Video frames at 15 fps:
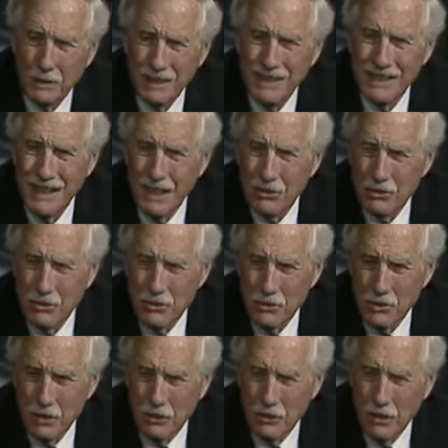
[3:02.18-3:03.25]

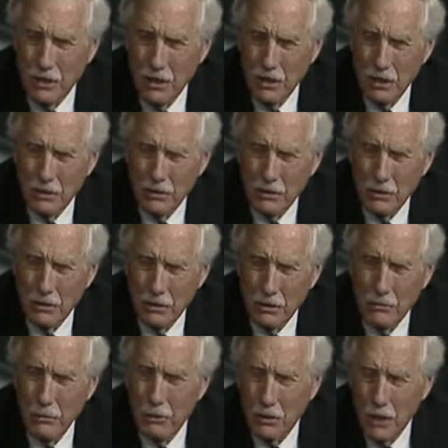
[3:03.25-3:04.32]
connections and
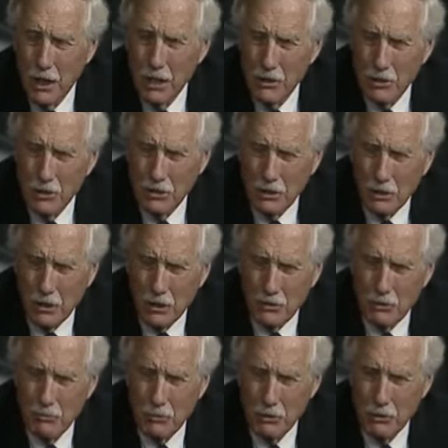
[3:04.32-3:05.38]
communication
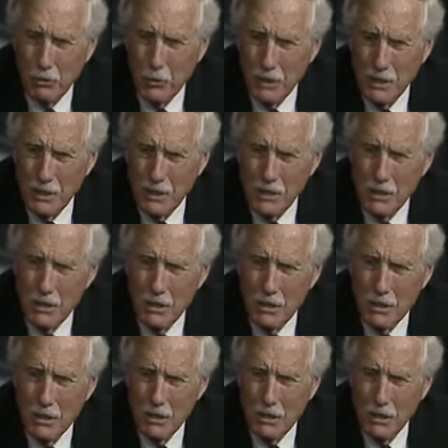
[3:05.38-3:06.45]
links between
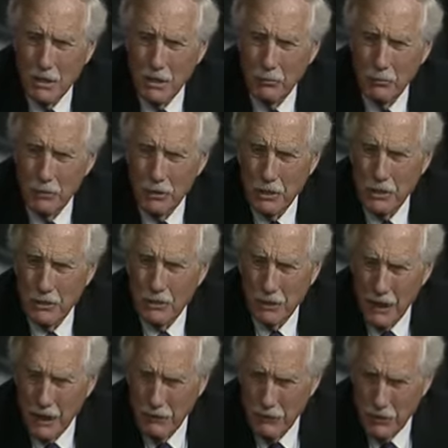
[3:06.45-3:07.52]
potential
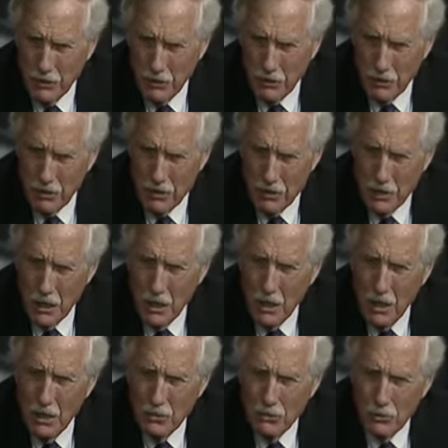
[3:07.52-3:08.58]
adversaries.
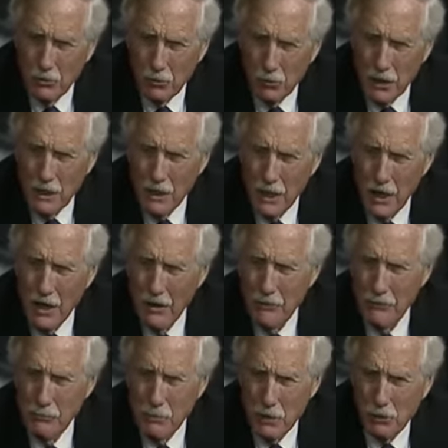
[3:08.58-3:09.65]
Do we
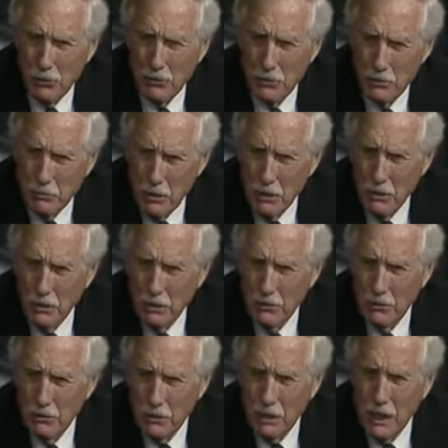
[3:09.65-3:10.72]
have mill-to-mill
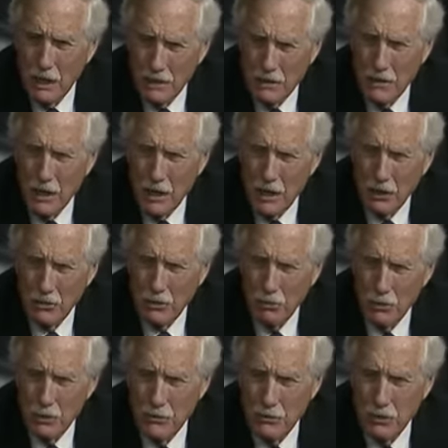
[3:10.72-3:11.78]
contacts
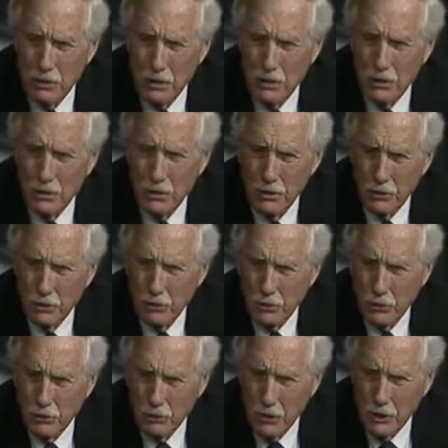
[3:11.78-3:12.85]
with the North
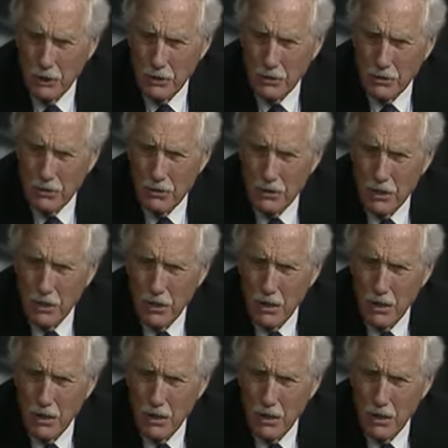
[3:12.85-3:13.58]
Koreans